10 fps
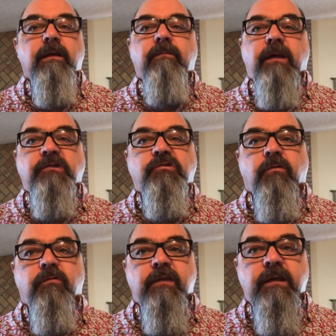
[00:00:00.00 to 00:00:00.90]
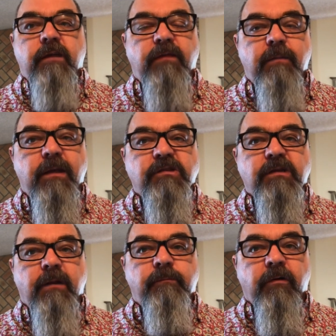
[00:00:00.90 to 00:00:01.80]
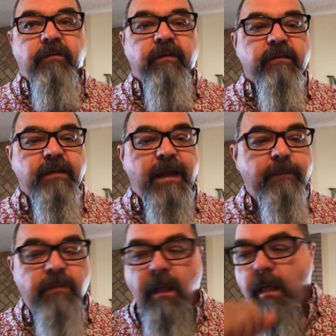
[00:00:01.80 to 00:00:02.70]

Make sure the if they mention a person's name,